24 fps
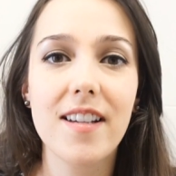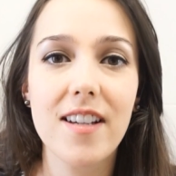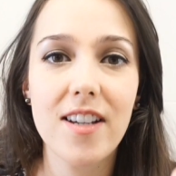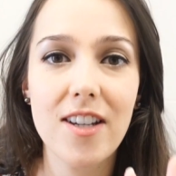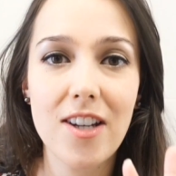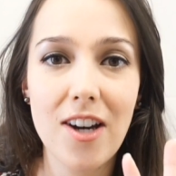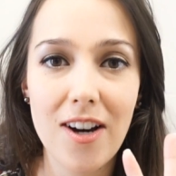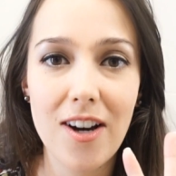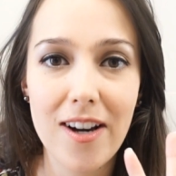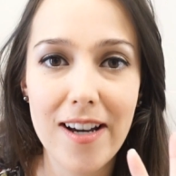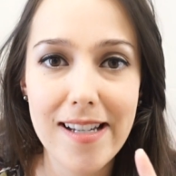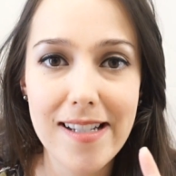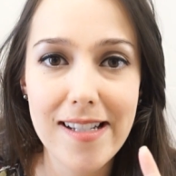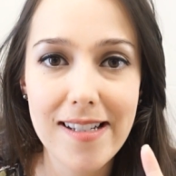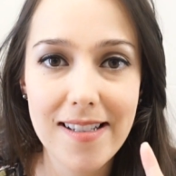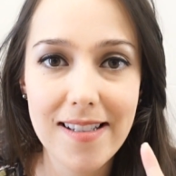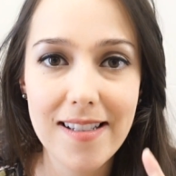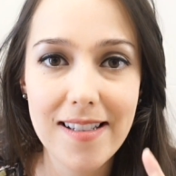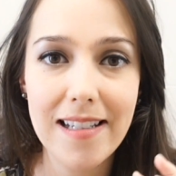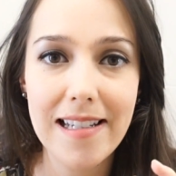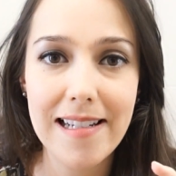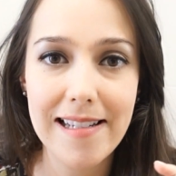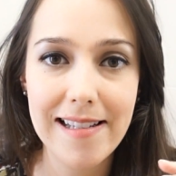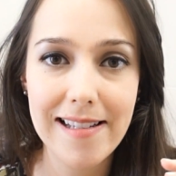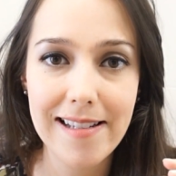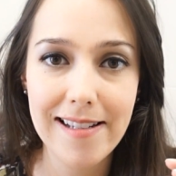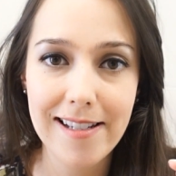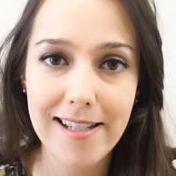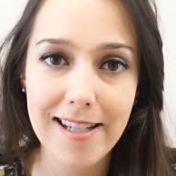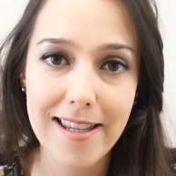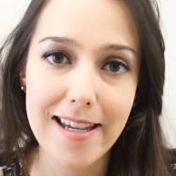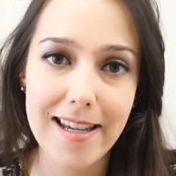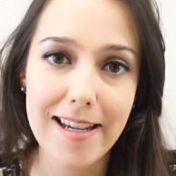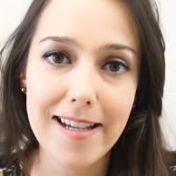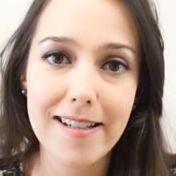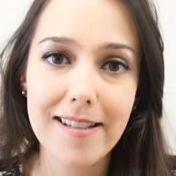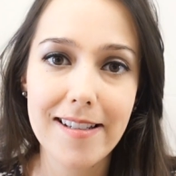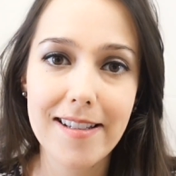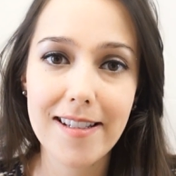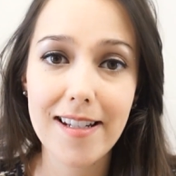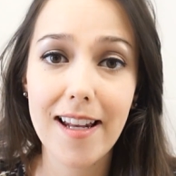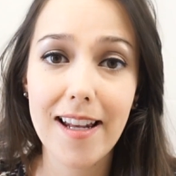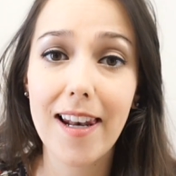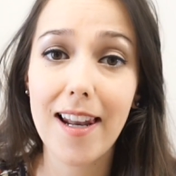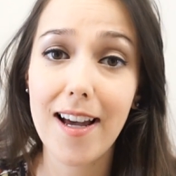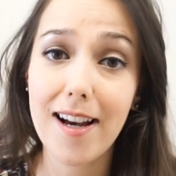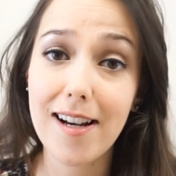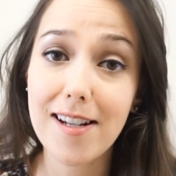Guys, listen to
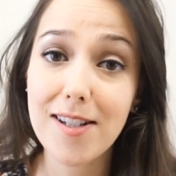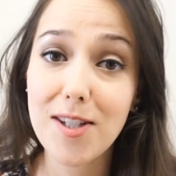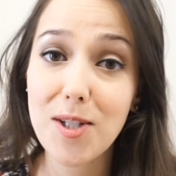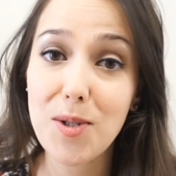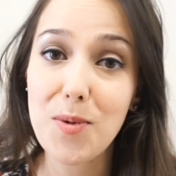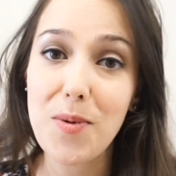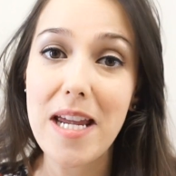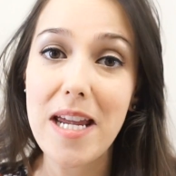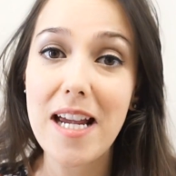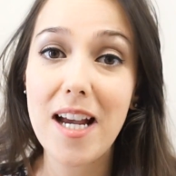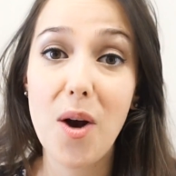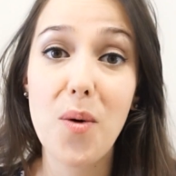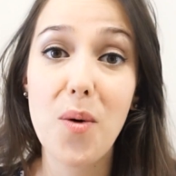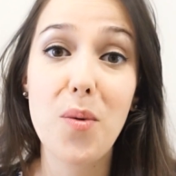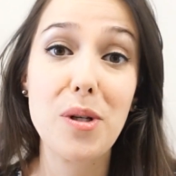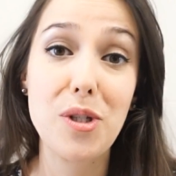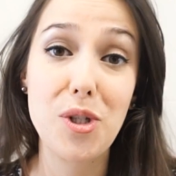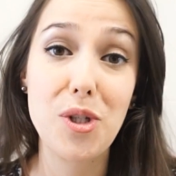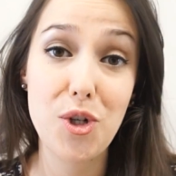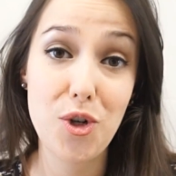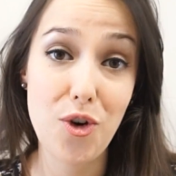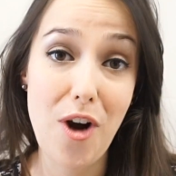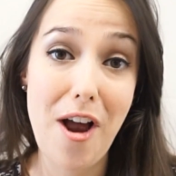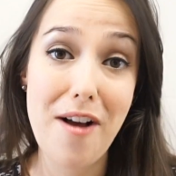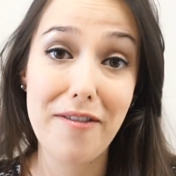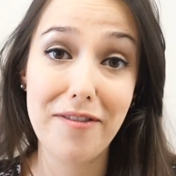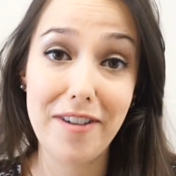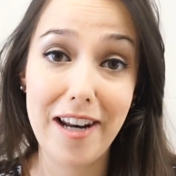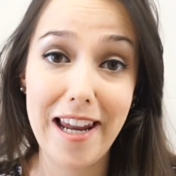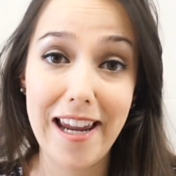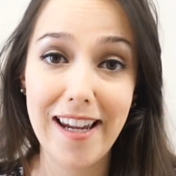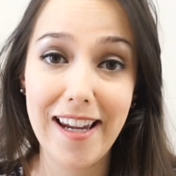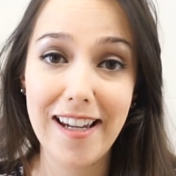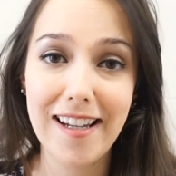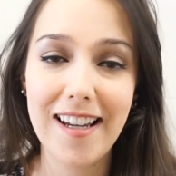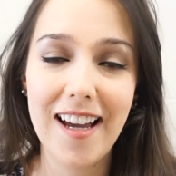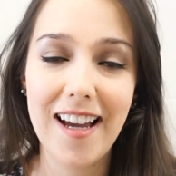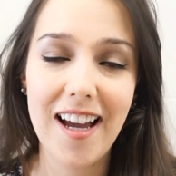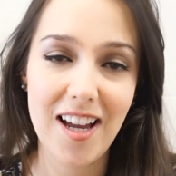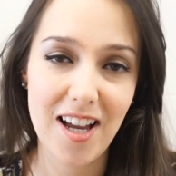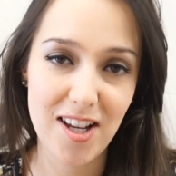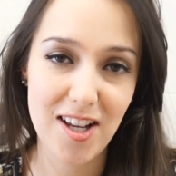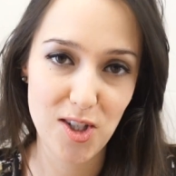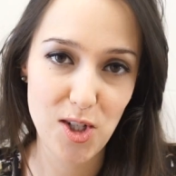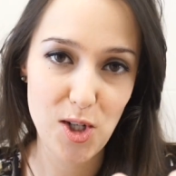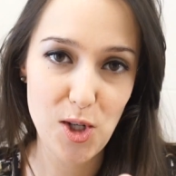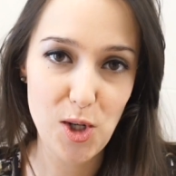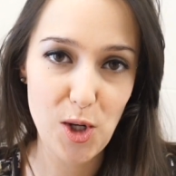this. Last week I was traveling,
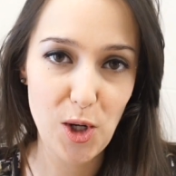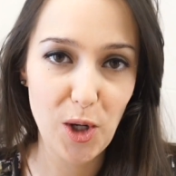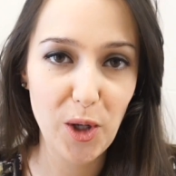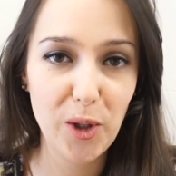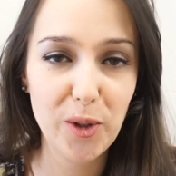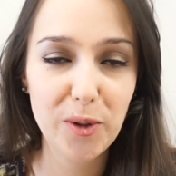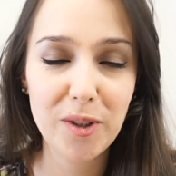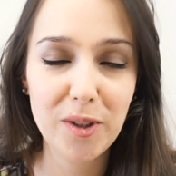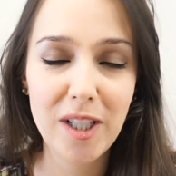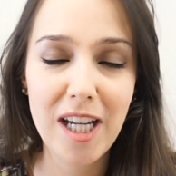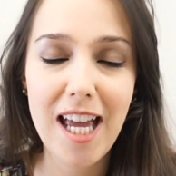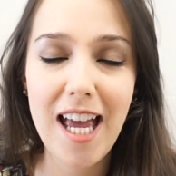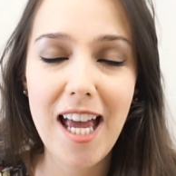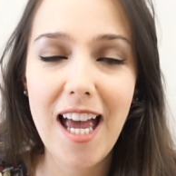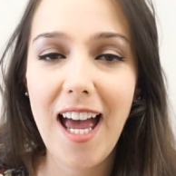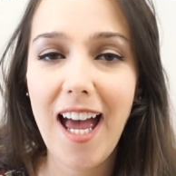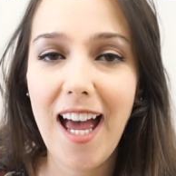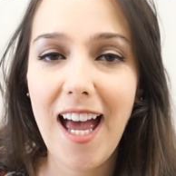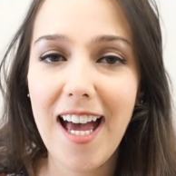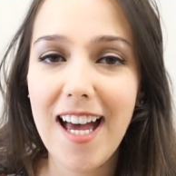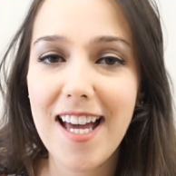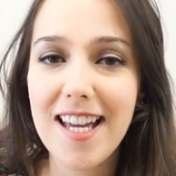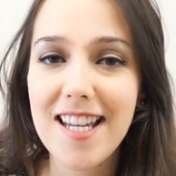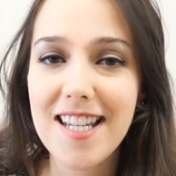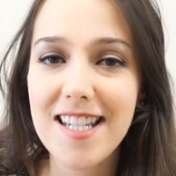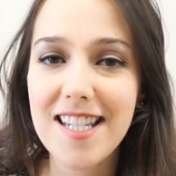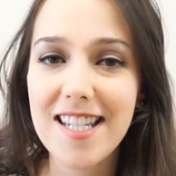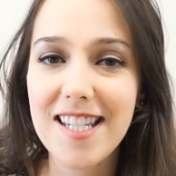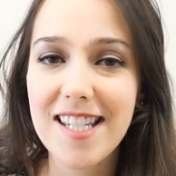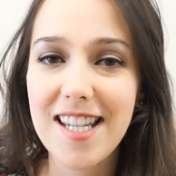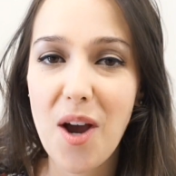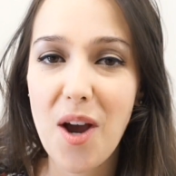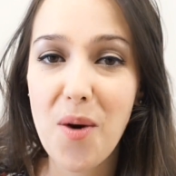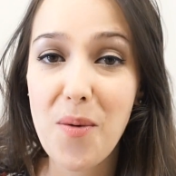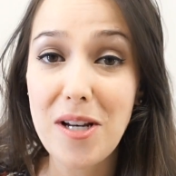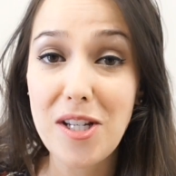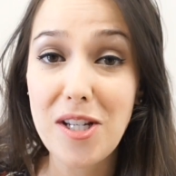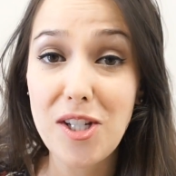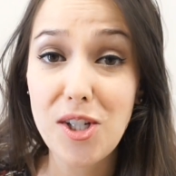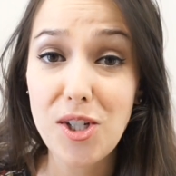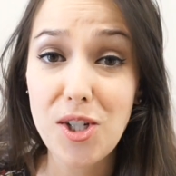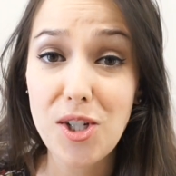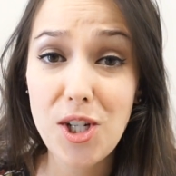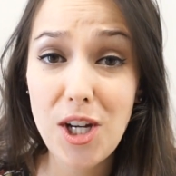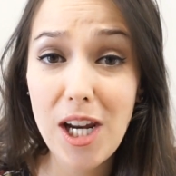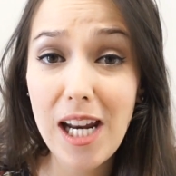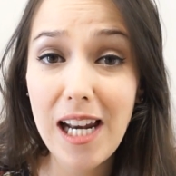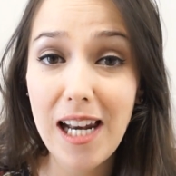as you know, and I went to
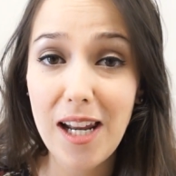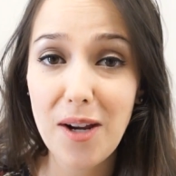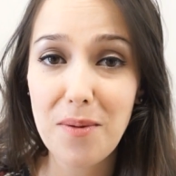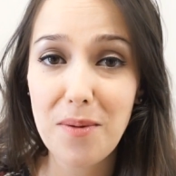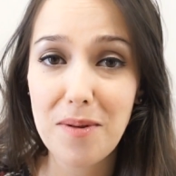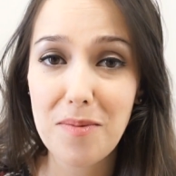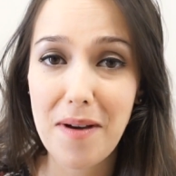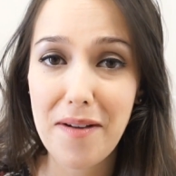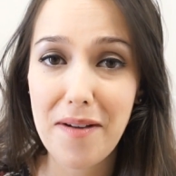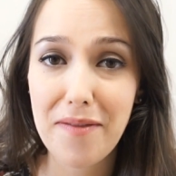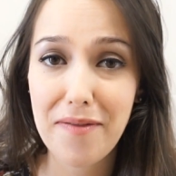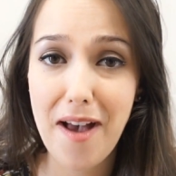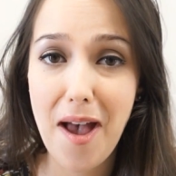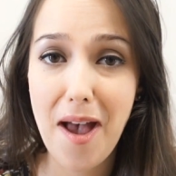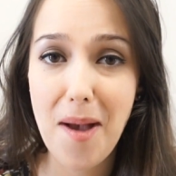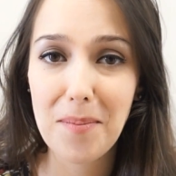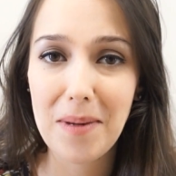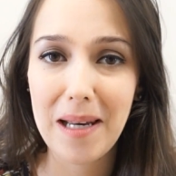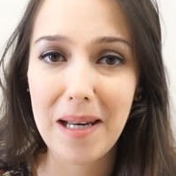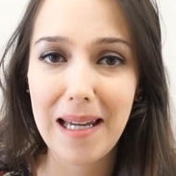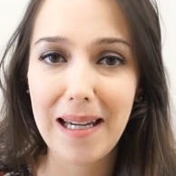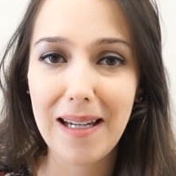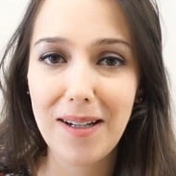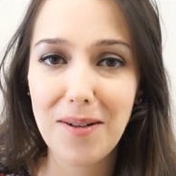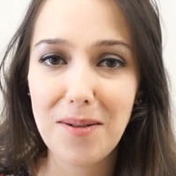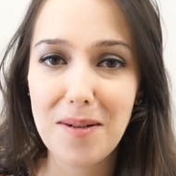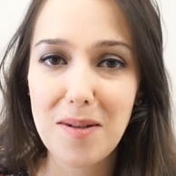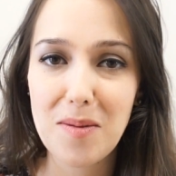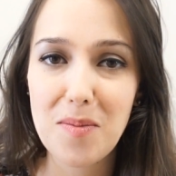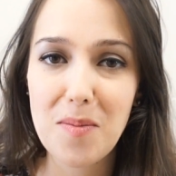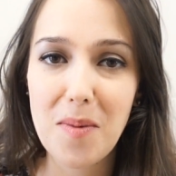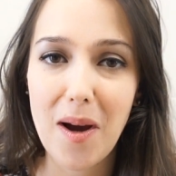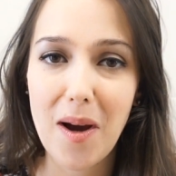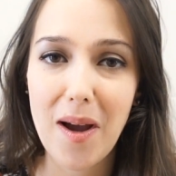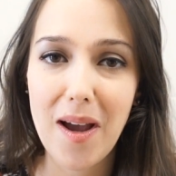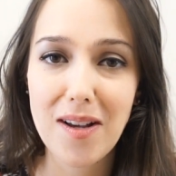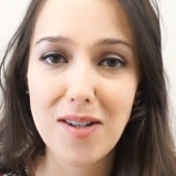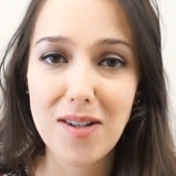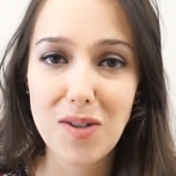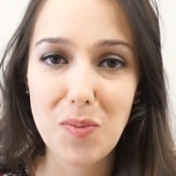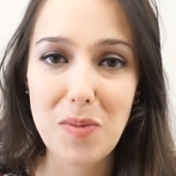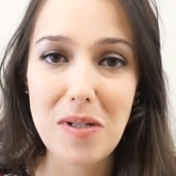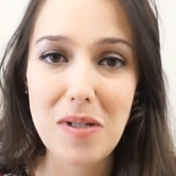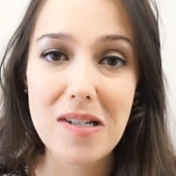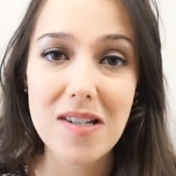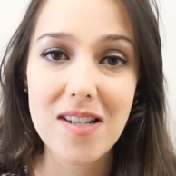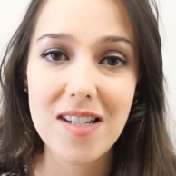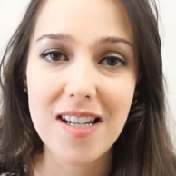Chile with my family, with my
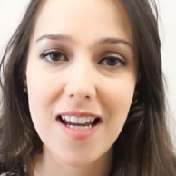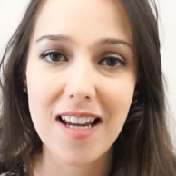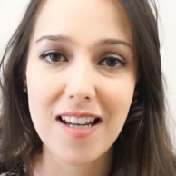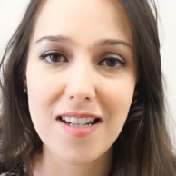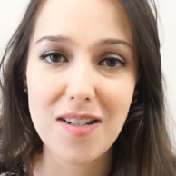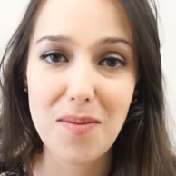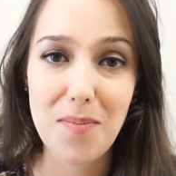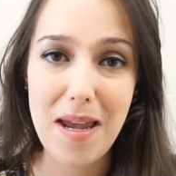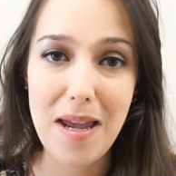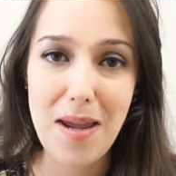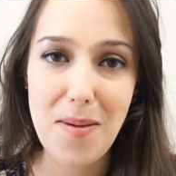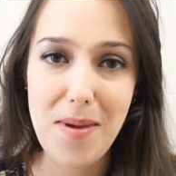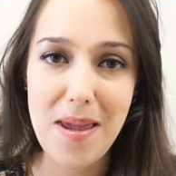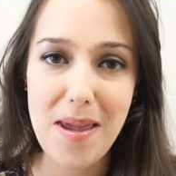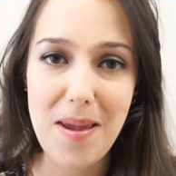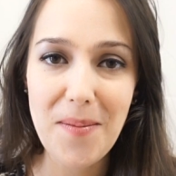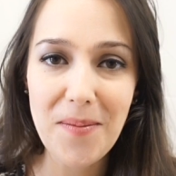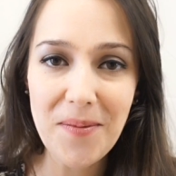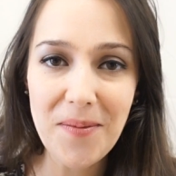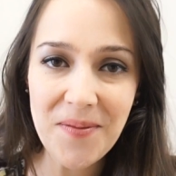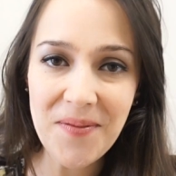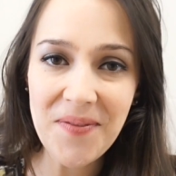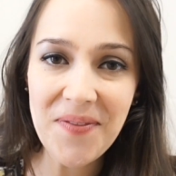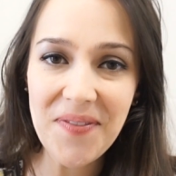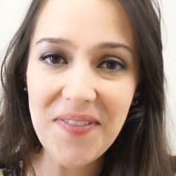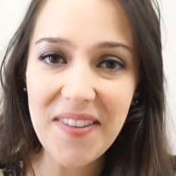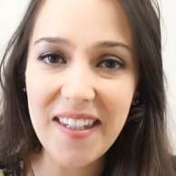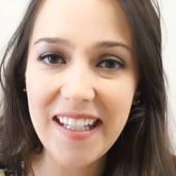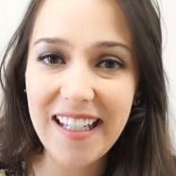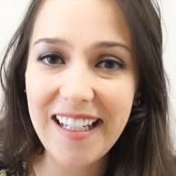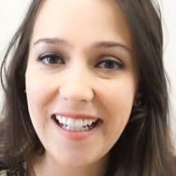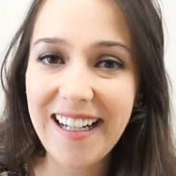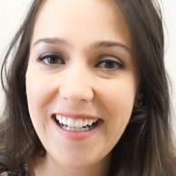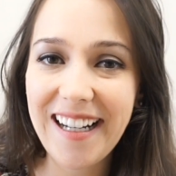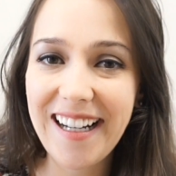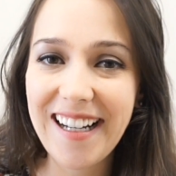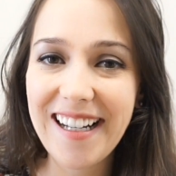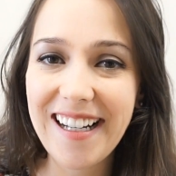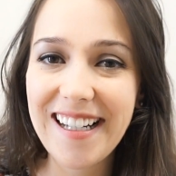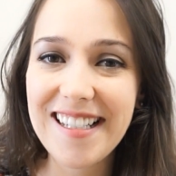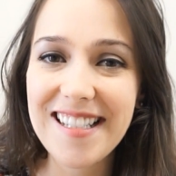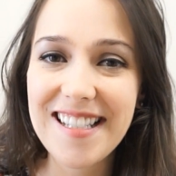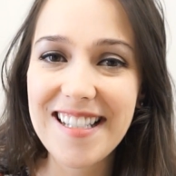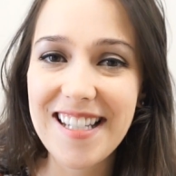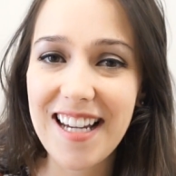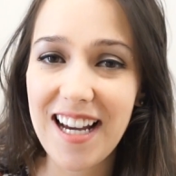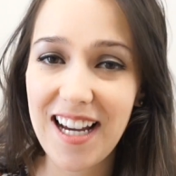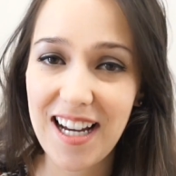husband and baby.
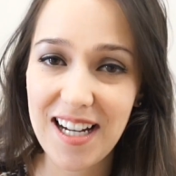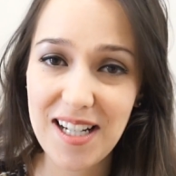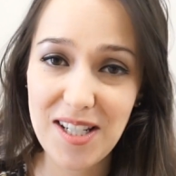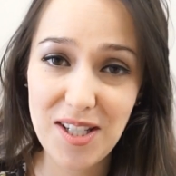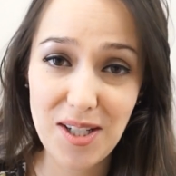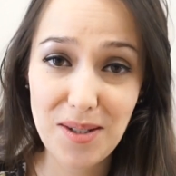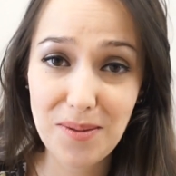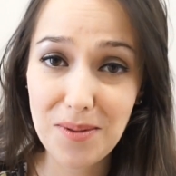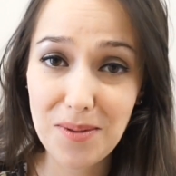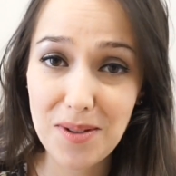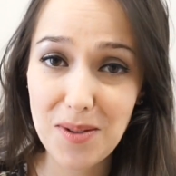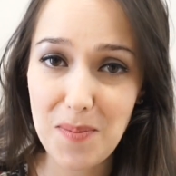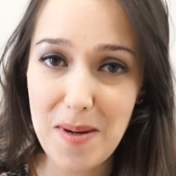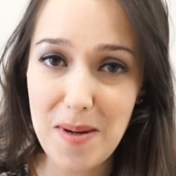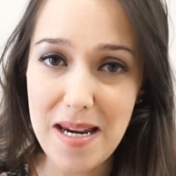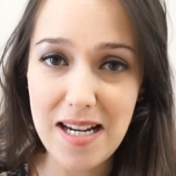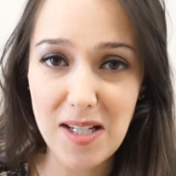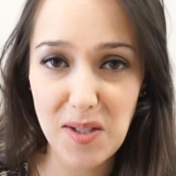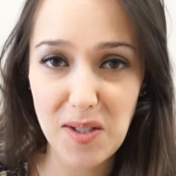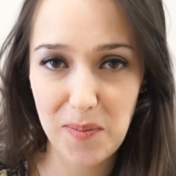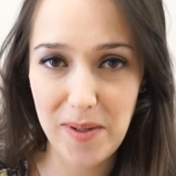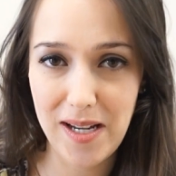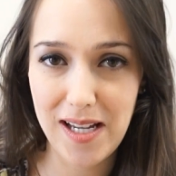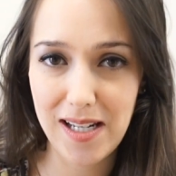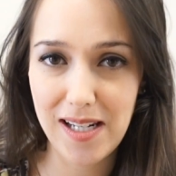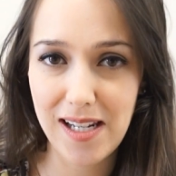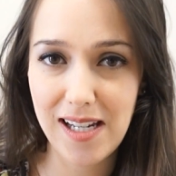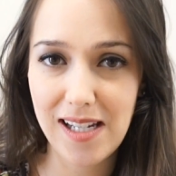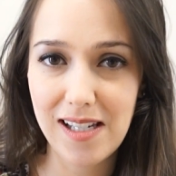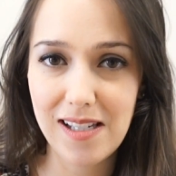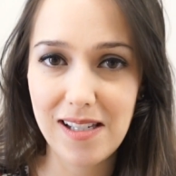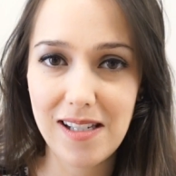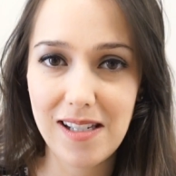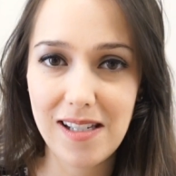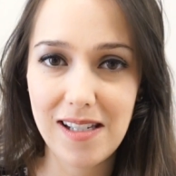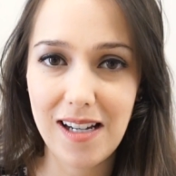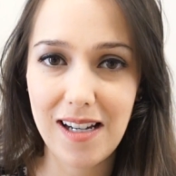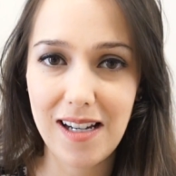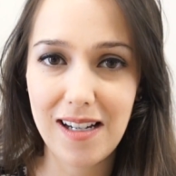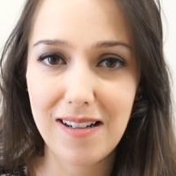And I don't speak Spanish.